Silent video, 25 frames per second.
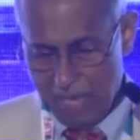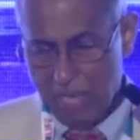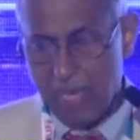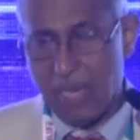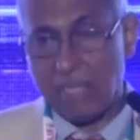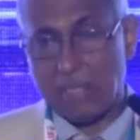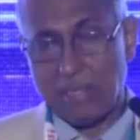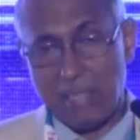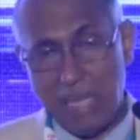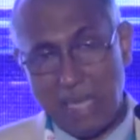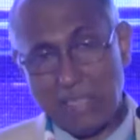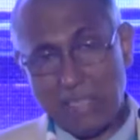
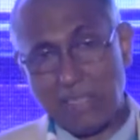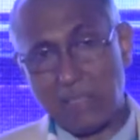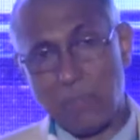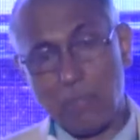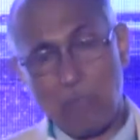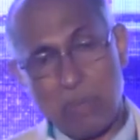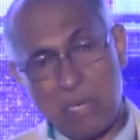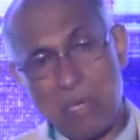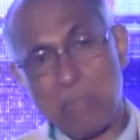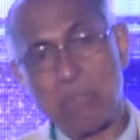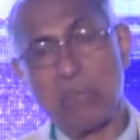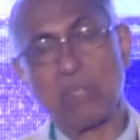That's the
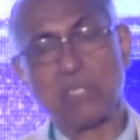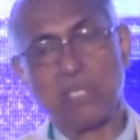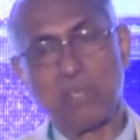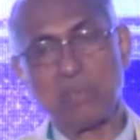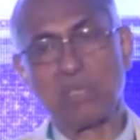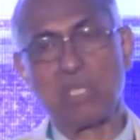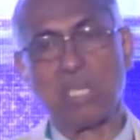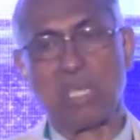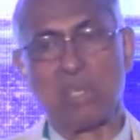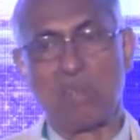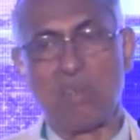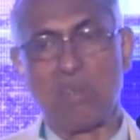purpose of
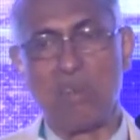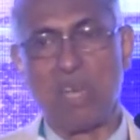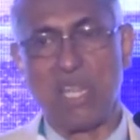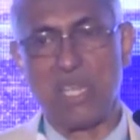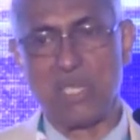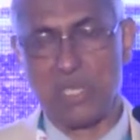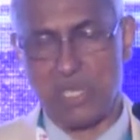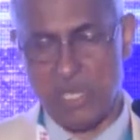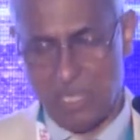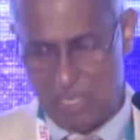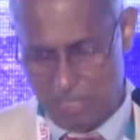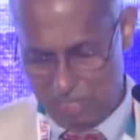
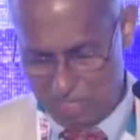circulation.